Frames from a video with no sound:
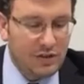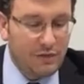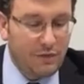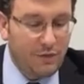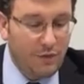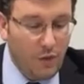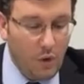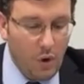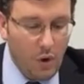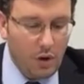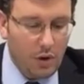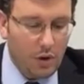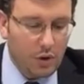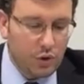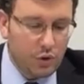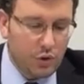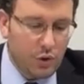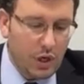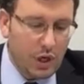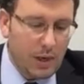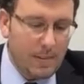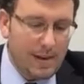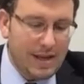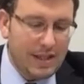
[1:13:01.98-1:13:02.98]
four are
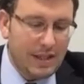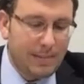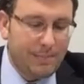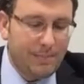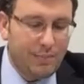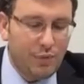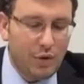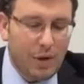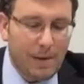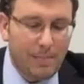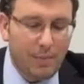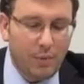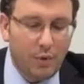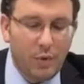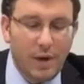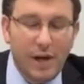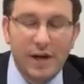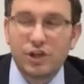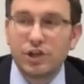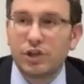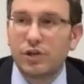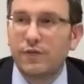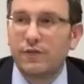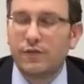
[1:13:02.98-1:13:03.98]
talking about the
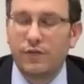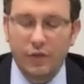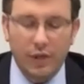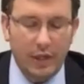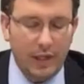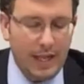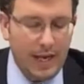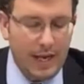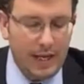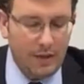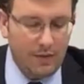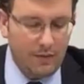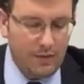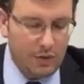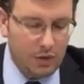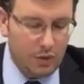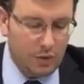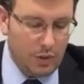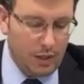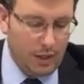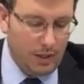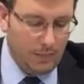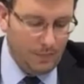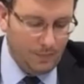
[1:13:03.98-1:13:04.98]
preparation for the land of
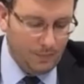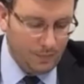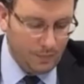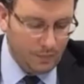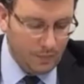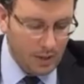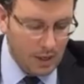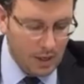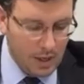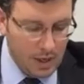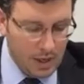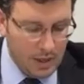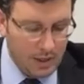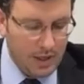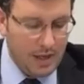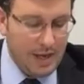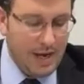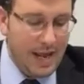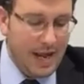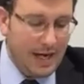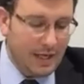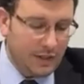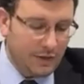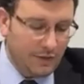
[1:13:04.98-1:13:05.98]
Israel. The
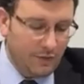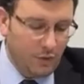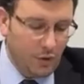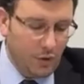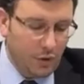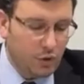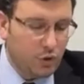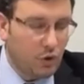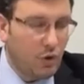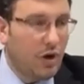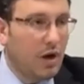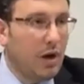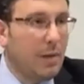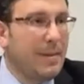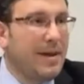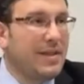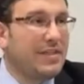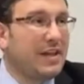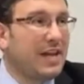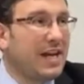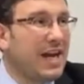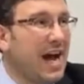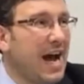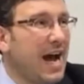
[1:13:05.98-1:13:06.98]
next four are talking about
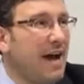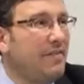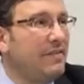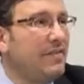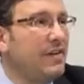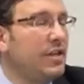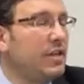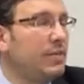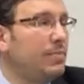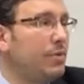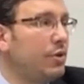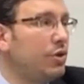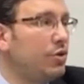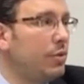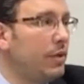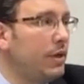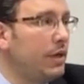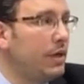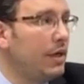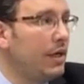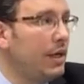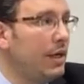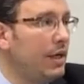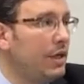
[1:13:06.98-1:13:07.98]
the covenant
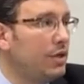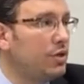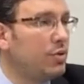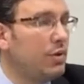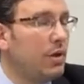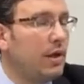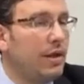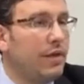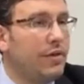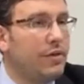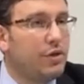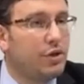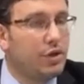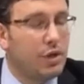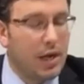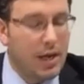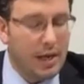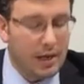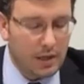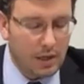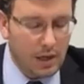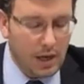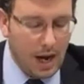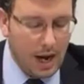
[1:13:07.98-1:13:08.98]
between Israel
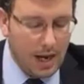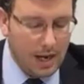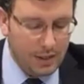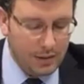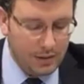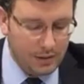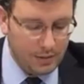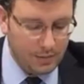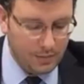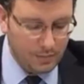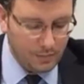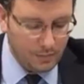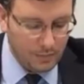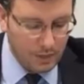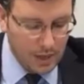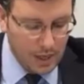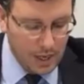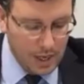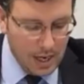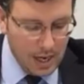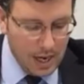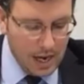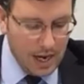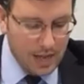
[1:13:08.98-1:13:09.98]
and God.
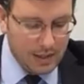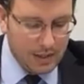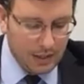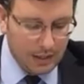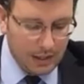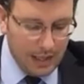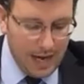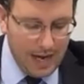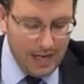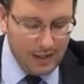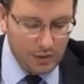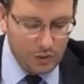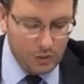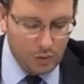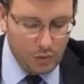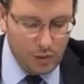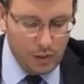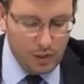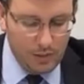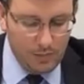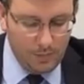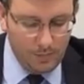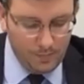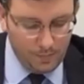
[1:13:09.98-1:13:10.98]
And the last
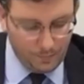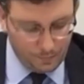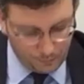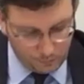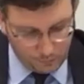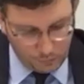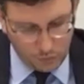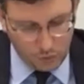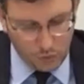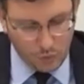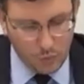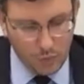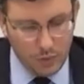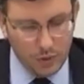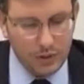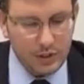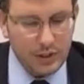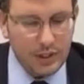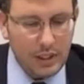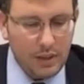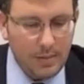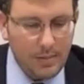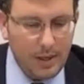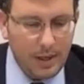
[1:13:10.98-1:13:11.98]
one, we'll
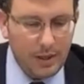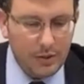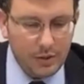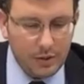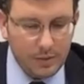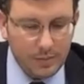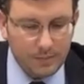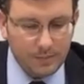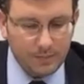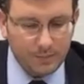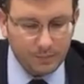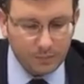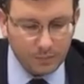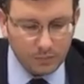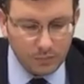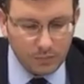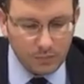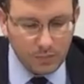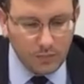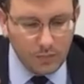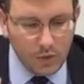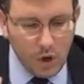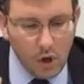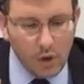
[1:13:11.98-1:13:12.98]
see in a minute.
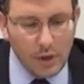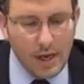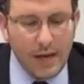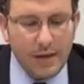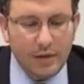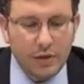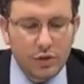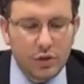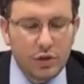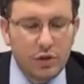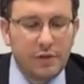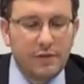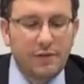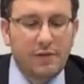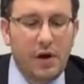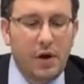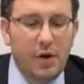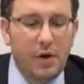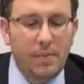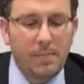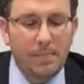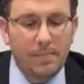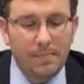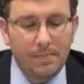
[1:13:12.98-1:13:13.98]
Okay, so
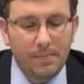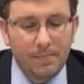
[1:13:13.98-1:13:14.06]
Devarim.